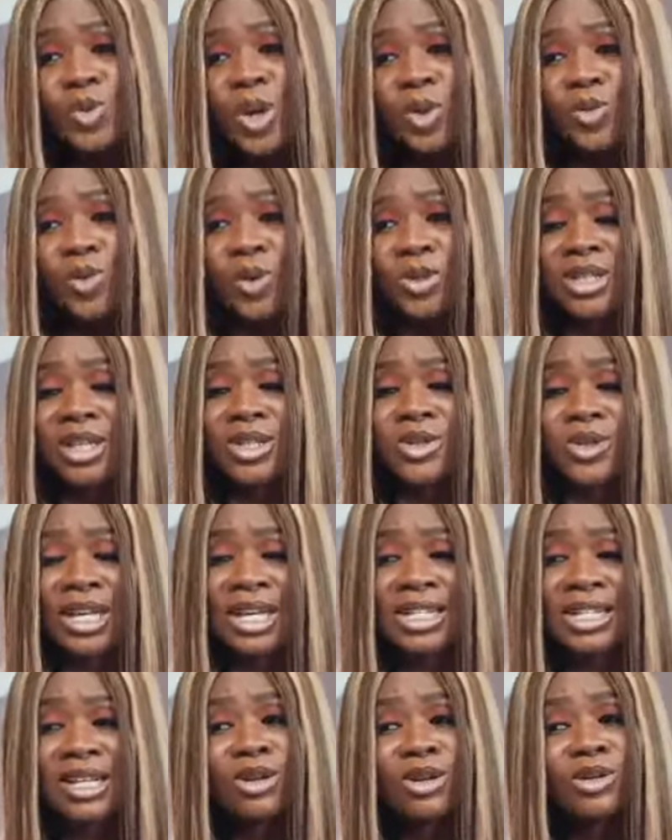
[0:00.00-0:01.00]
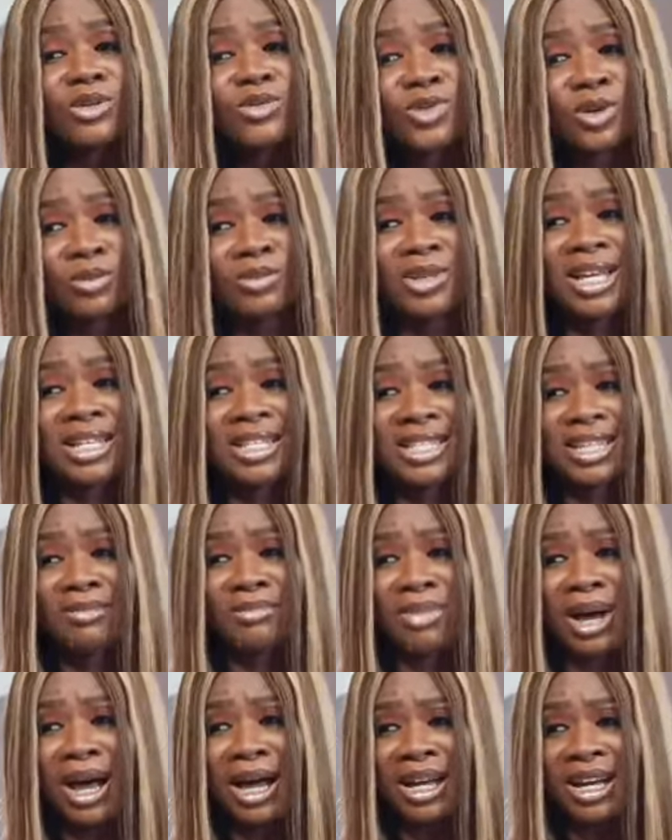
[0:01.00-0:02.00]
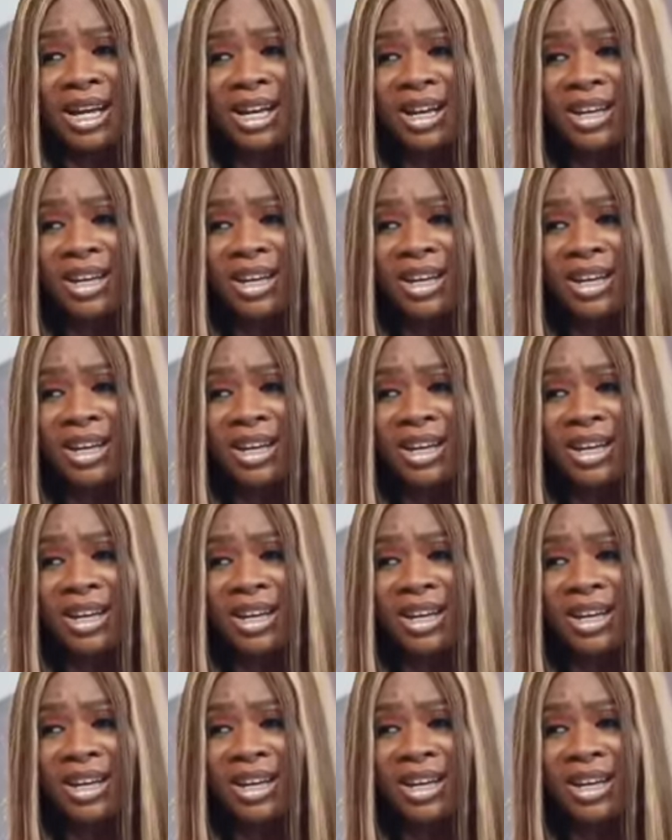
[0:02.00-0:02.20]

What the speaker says: to you when you wanted to get a loan from that same